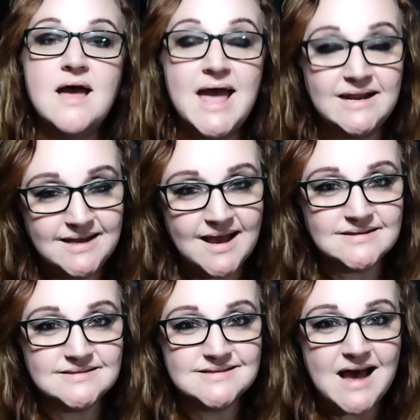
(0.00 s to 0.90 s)
And
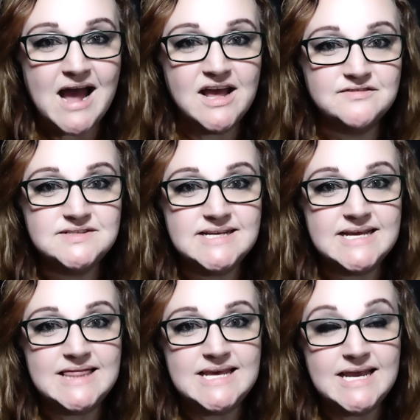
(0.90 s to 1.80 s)
yes, I have
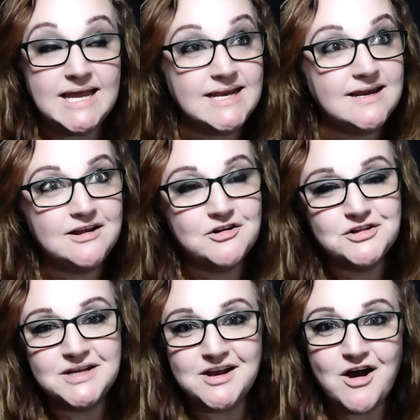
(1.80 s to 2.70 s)
seen the
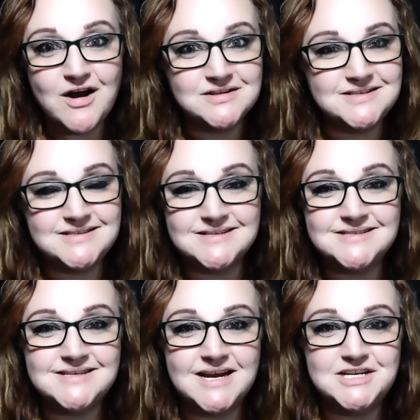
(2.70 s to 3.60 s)
nearly constant
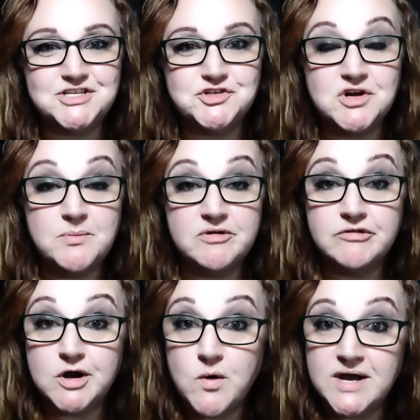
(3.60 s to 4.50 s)
steady stream of
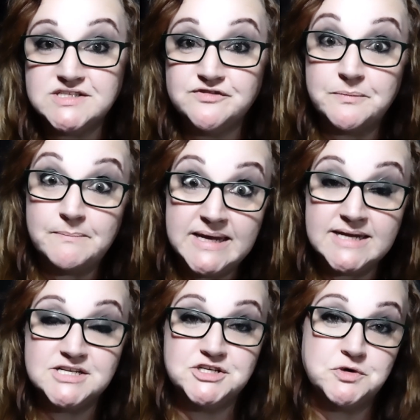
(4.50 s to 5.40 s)
requests for me
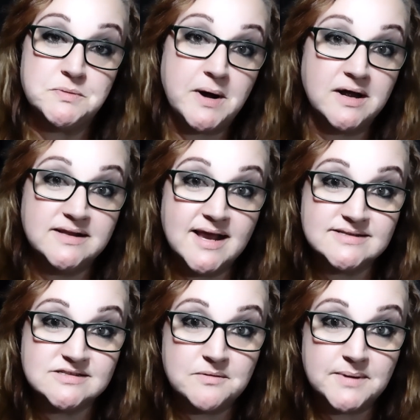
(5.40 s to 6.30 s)
to do a
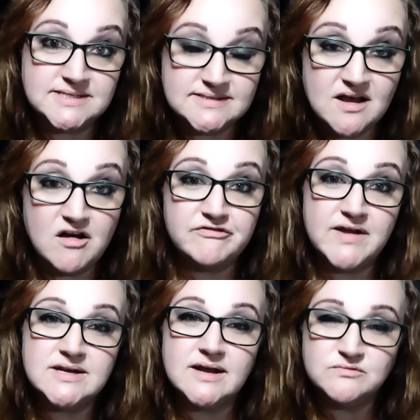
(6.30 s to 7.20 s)
podcast on myself,
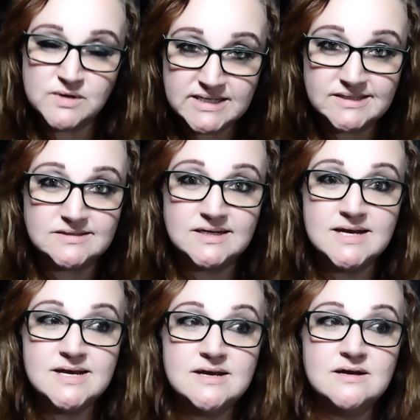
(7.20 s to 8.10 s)
and I will.
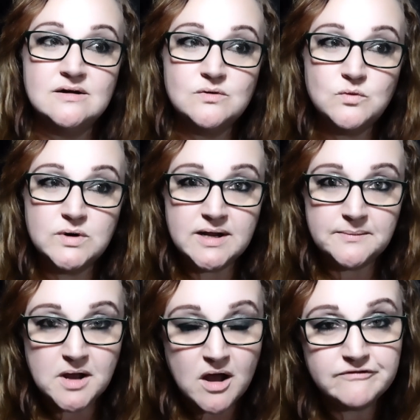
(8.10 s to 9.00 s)
When I'm
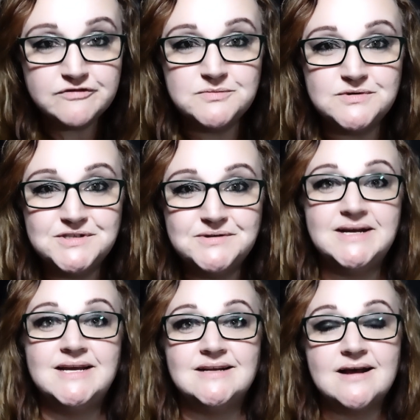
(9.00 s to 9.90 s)
comfortable
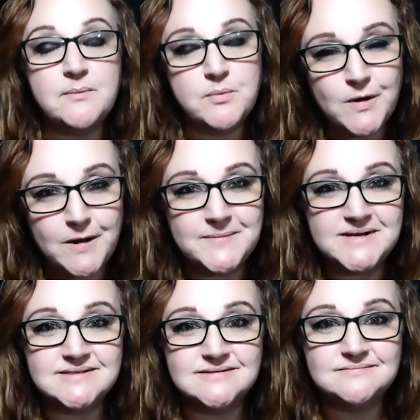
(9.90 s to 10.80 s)
doing it, I
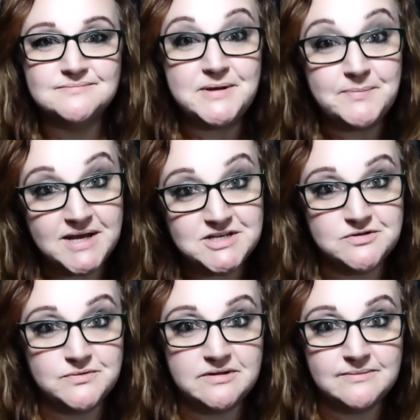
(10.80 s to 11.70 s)
promise. Be
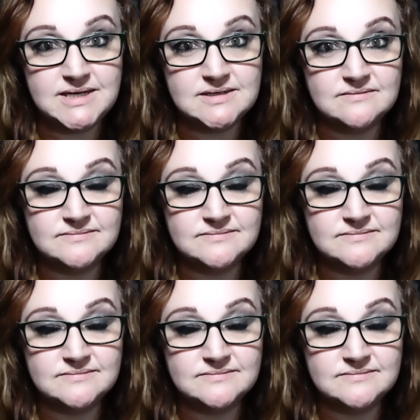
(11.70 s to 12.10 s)
patient with me.